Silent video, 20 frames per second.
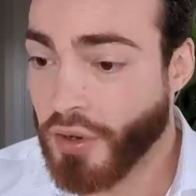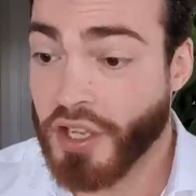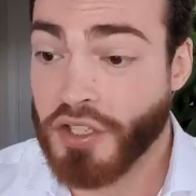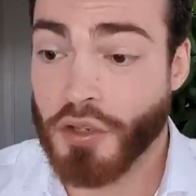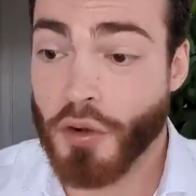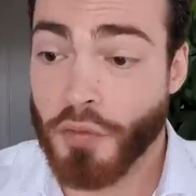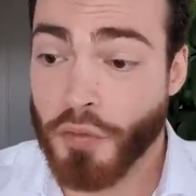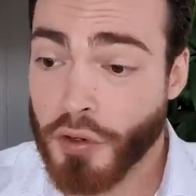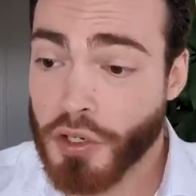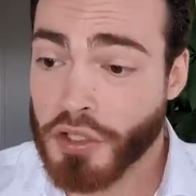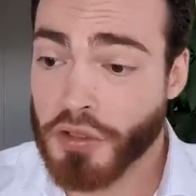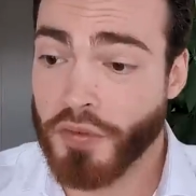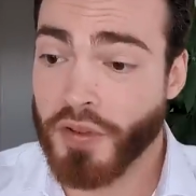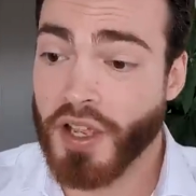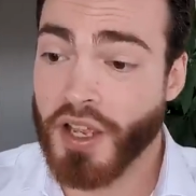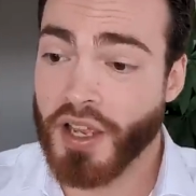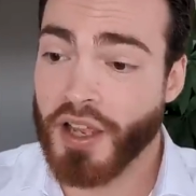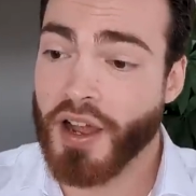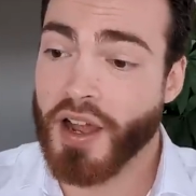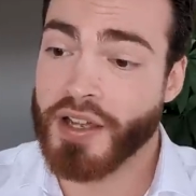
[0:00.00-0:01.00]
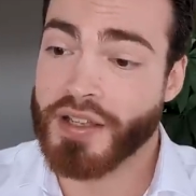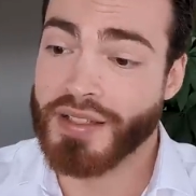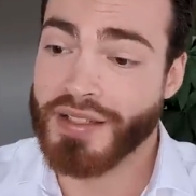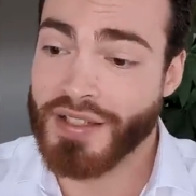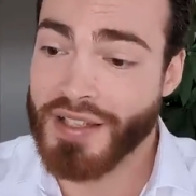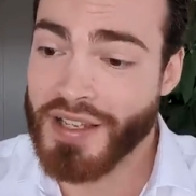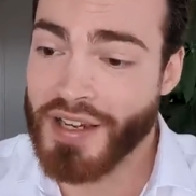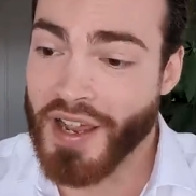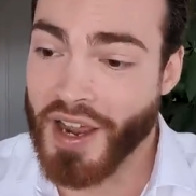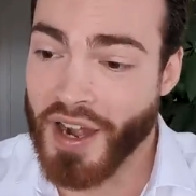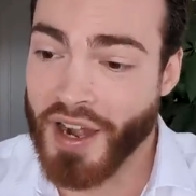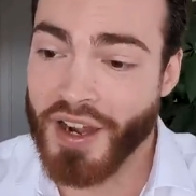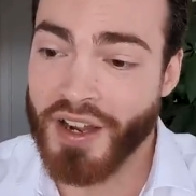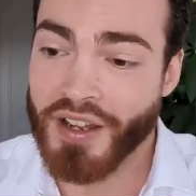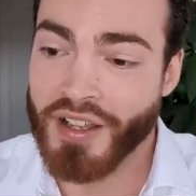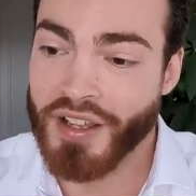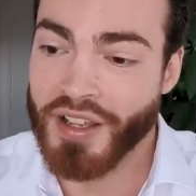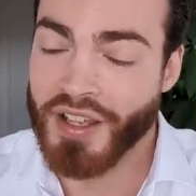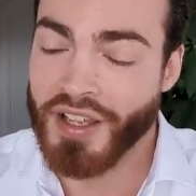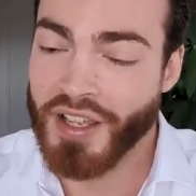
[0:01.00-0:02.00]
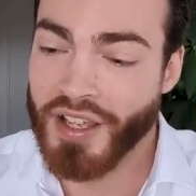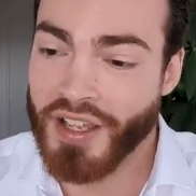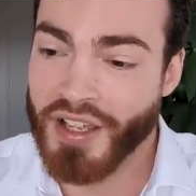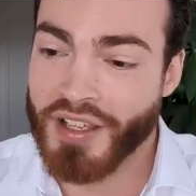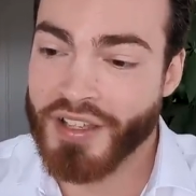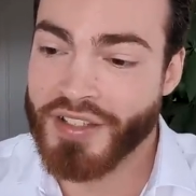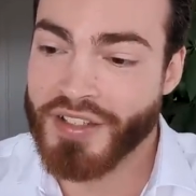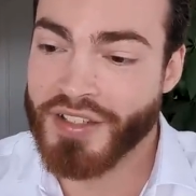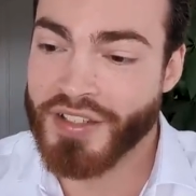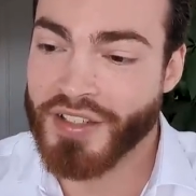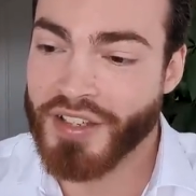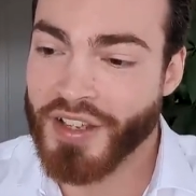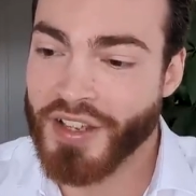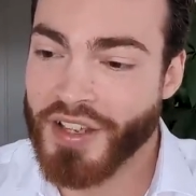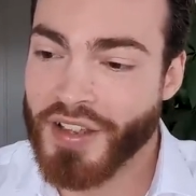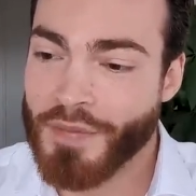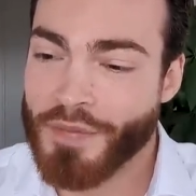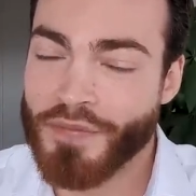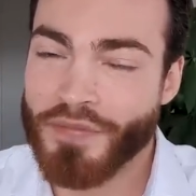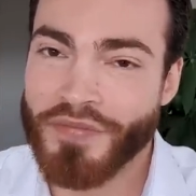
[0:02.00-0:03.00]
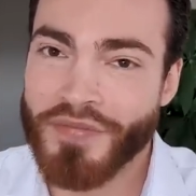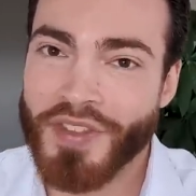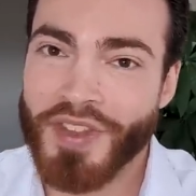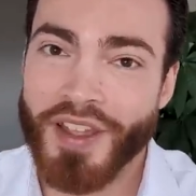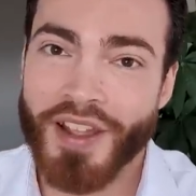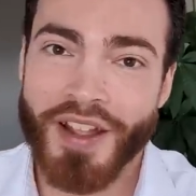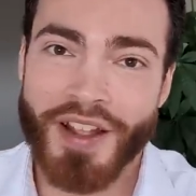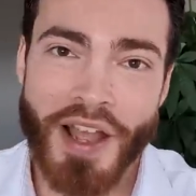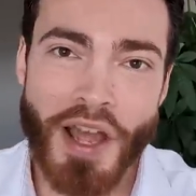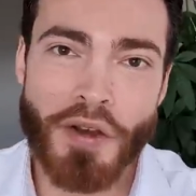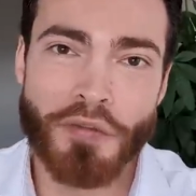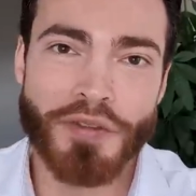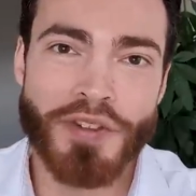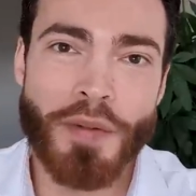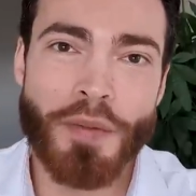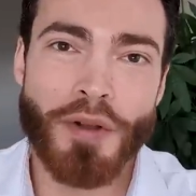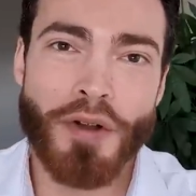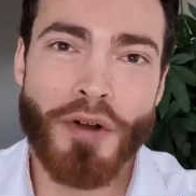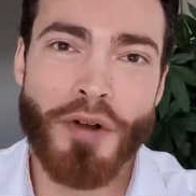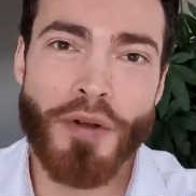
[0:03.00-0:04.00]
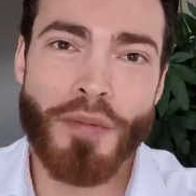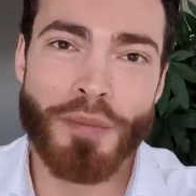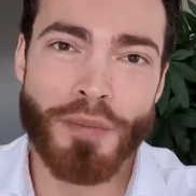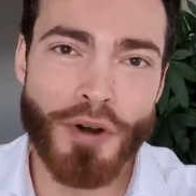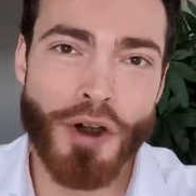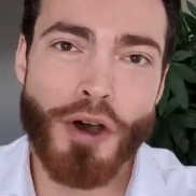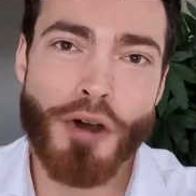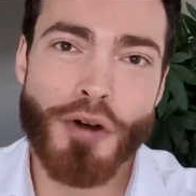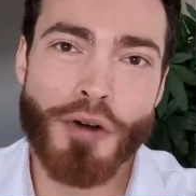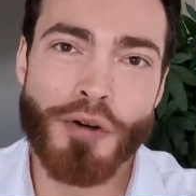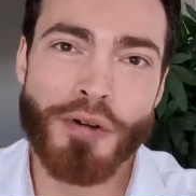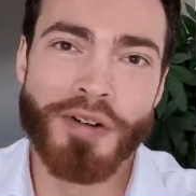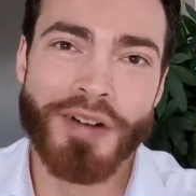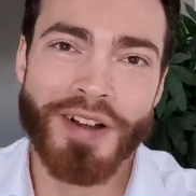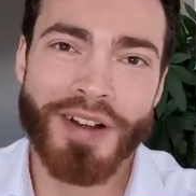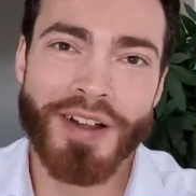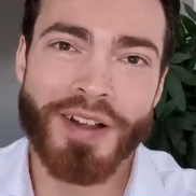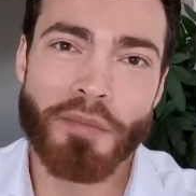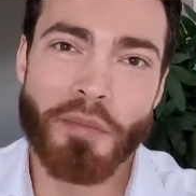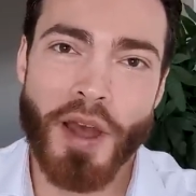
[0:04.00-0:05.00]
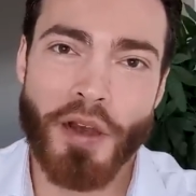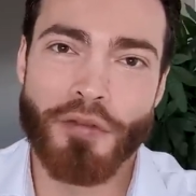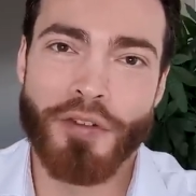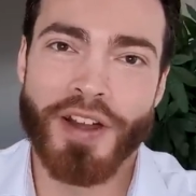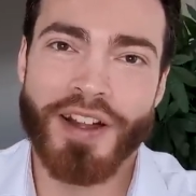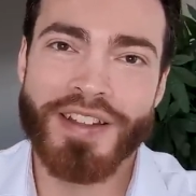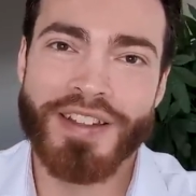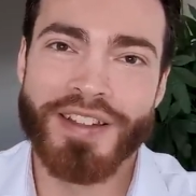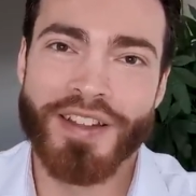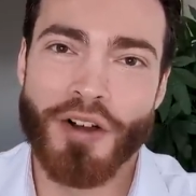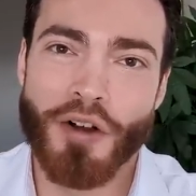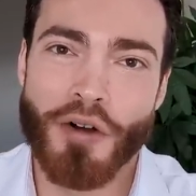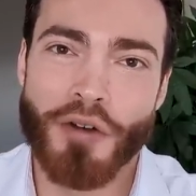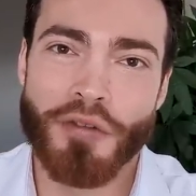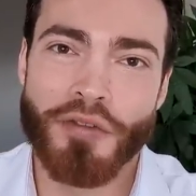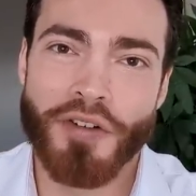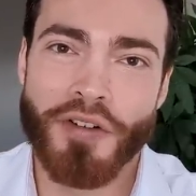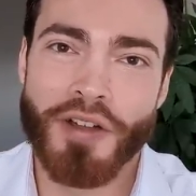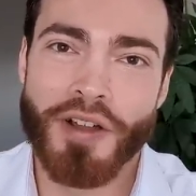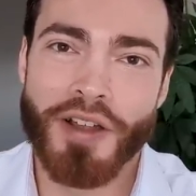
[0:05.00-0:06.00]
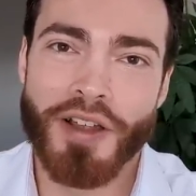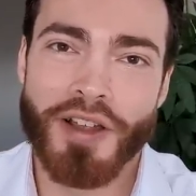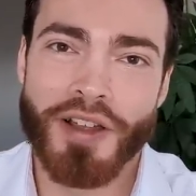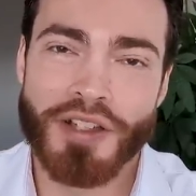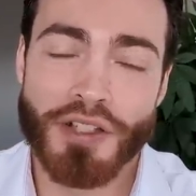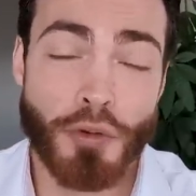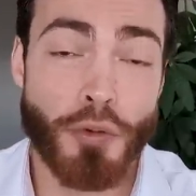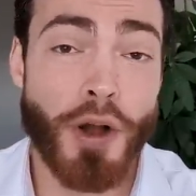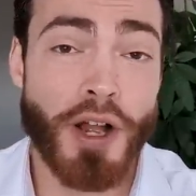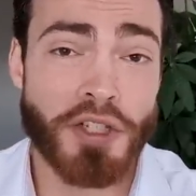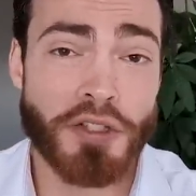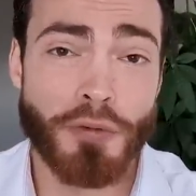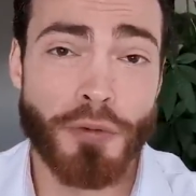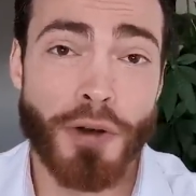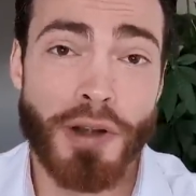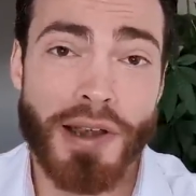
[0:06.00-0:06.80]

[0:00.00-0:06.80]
Okay, so first thing I see there is the kind of typical bro method of squats